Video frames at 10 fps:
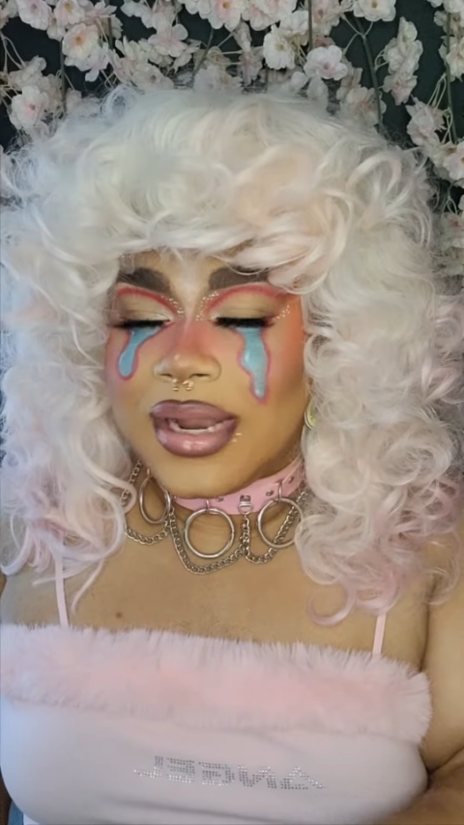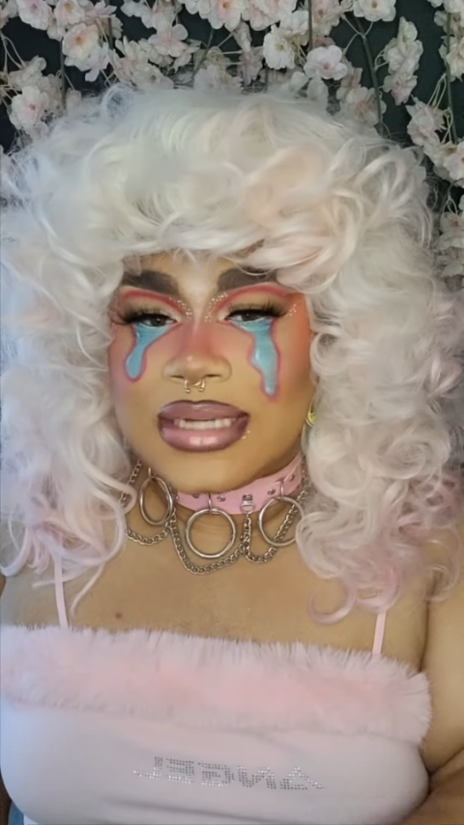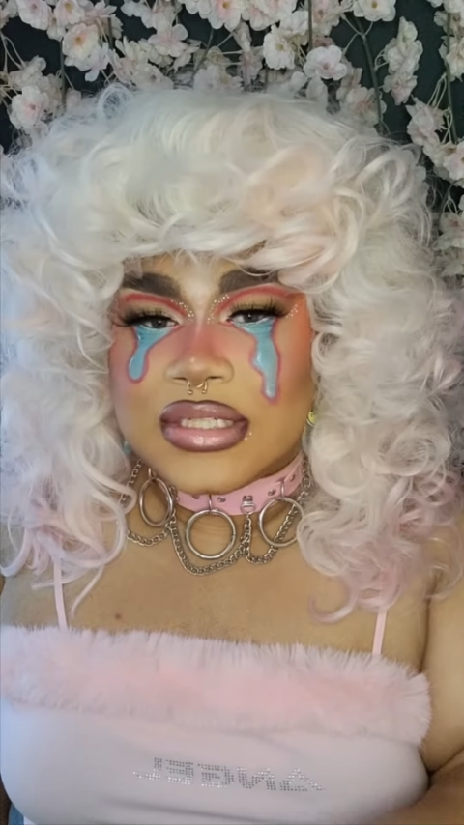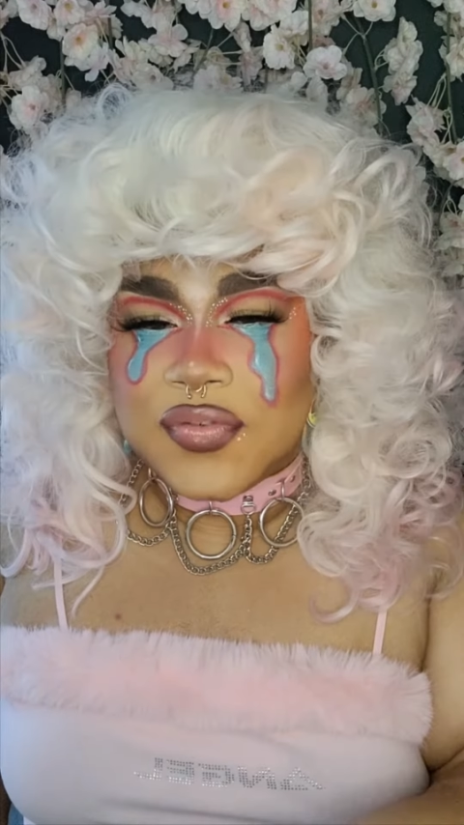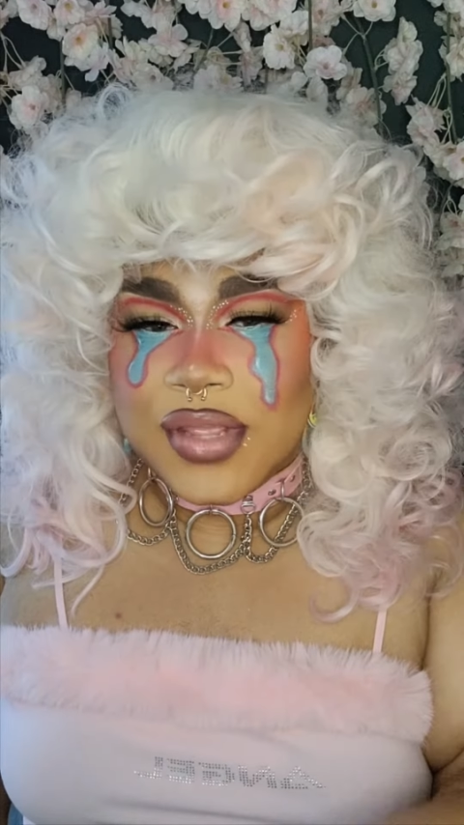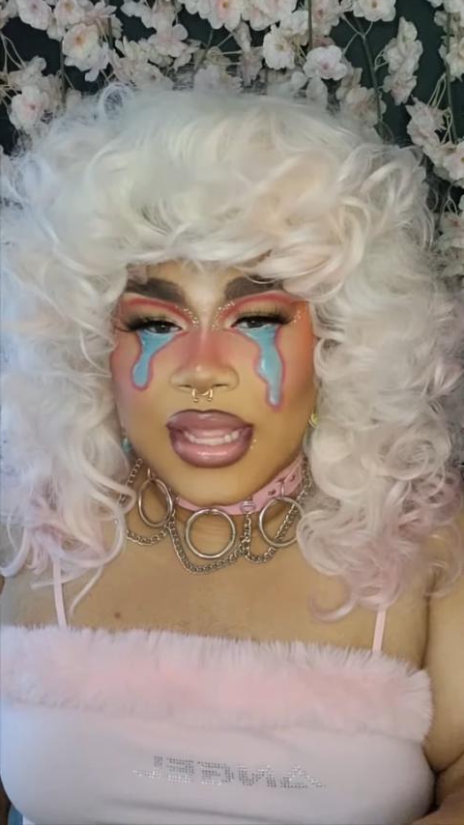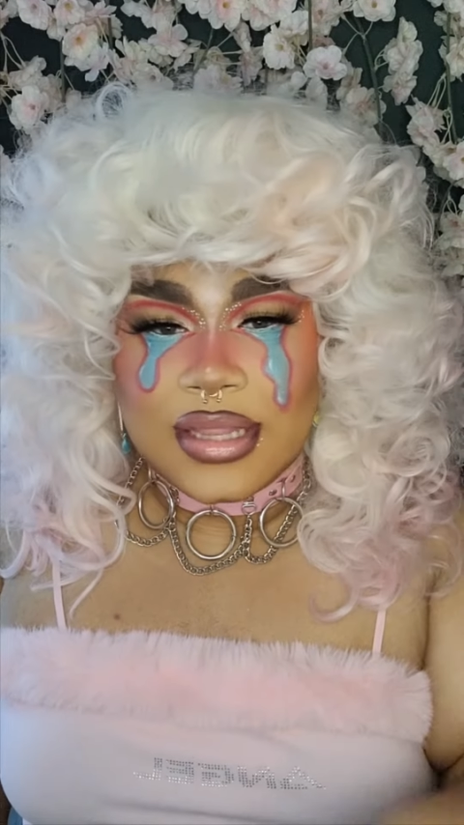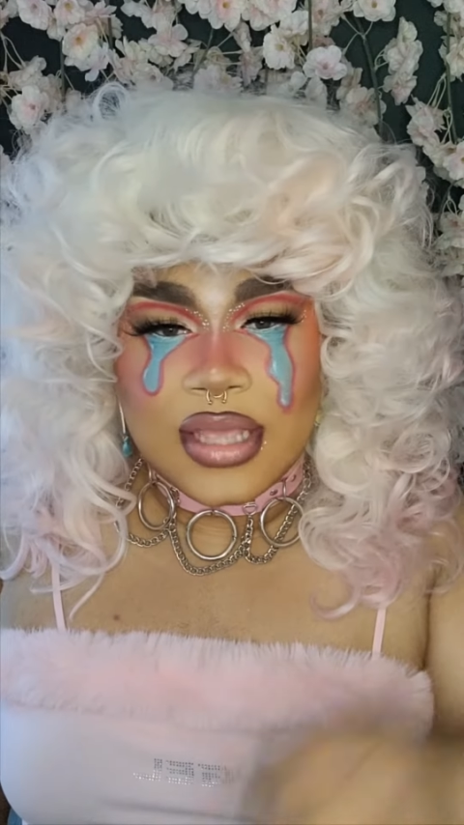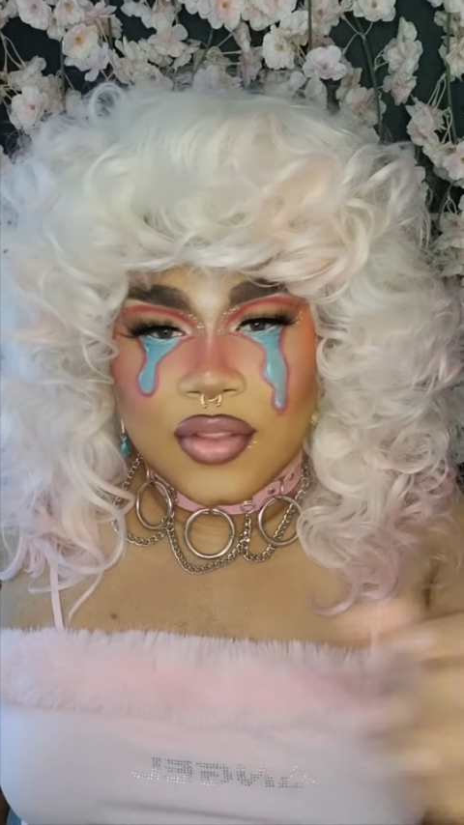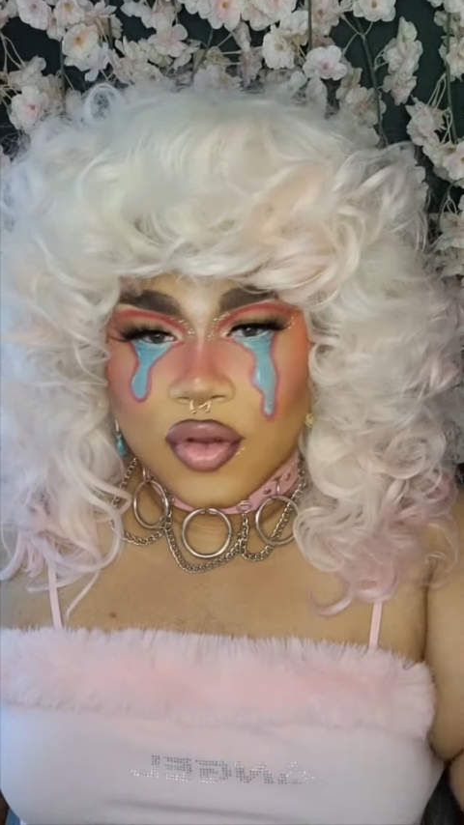but I just feel
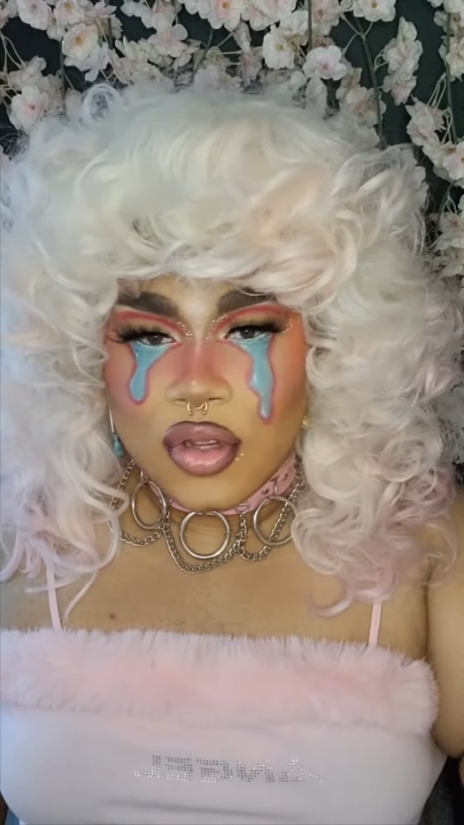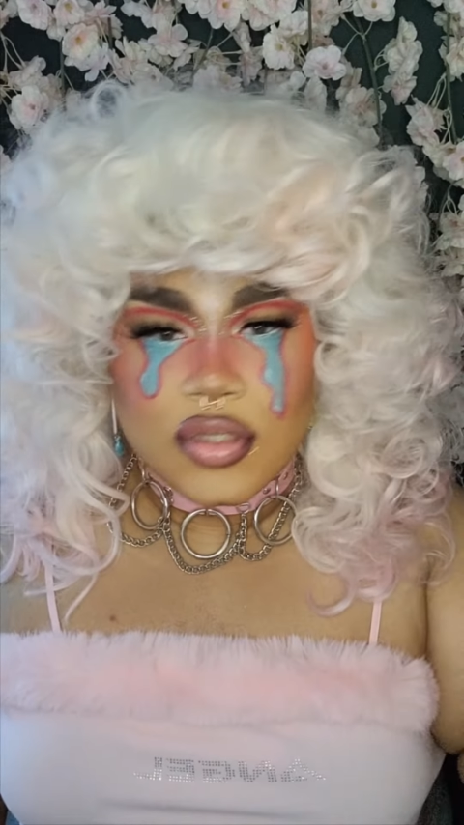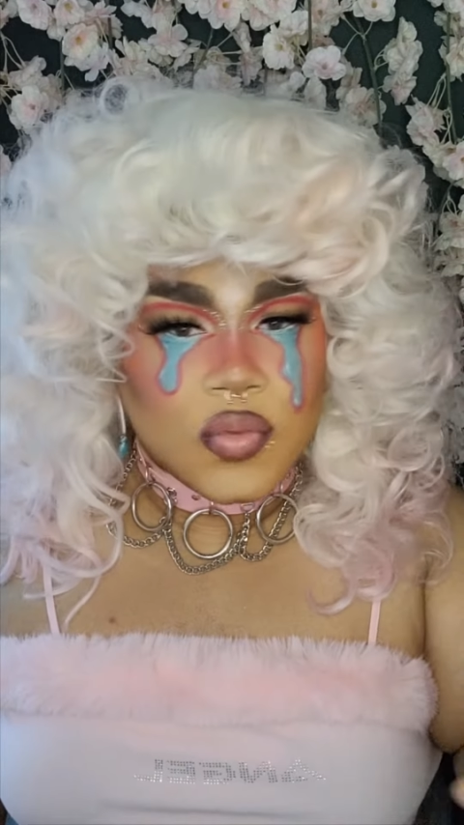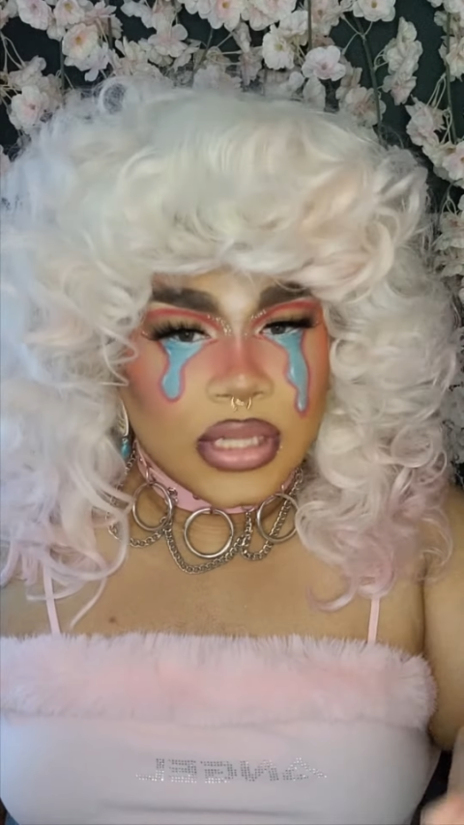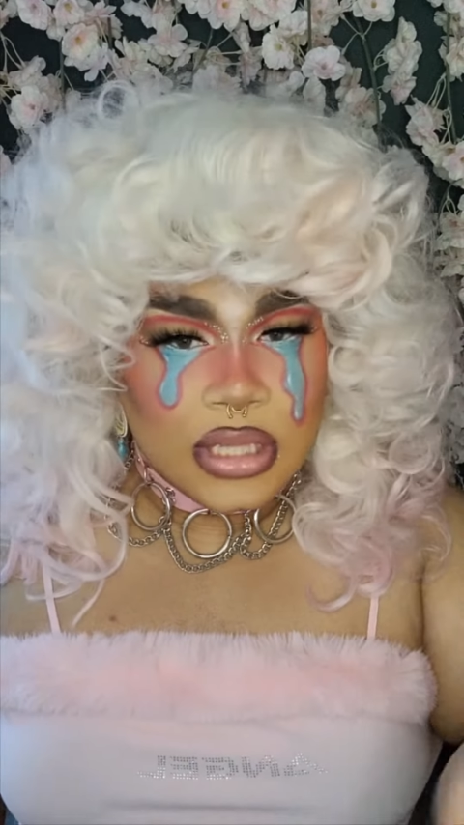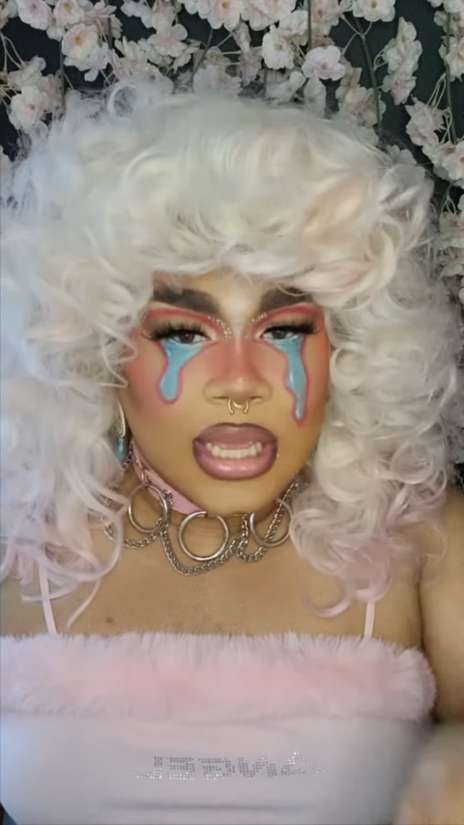like the other girls really,